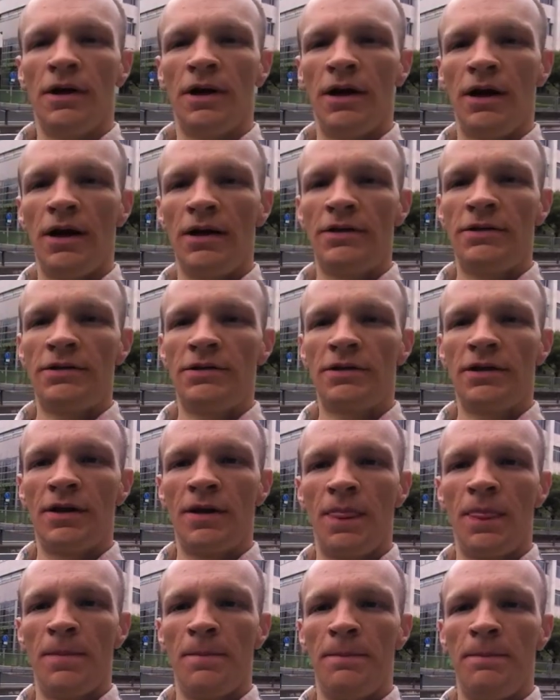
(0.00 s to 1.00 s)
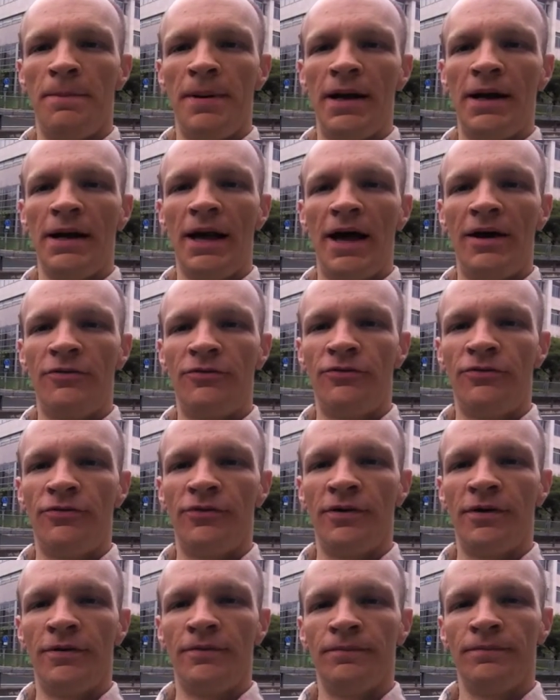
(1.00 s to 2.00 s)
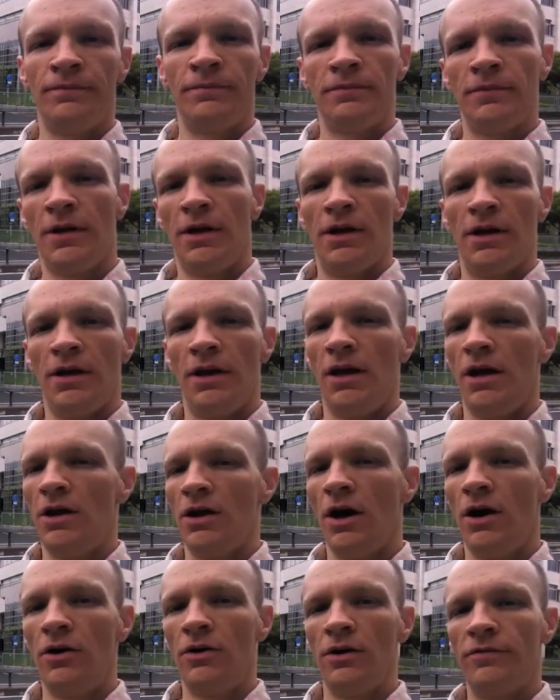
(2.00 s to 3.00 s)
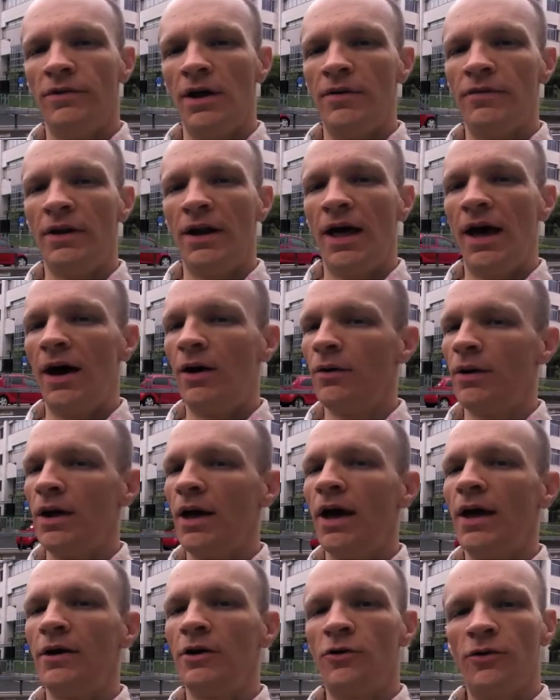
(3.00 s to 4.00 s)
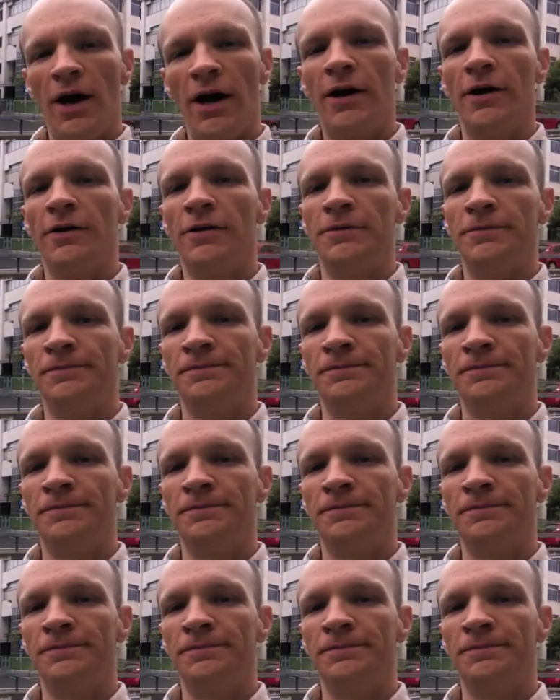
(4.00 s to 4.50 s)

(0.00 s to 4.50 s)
It's big life, in honor of David Lowery and Cracker.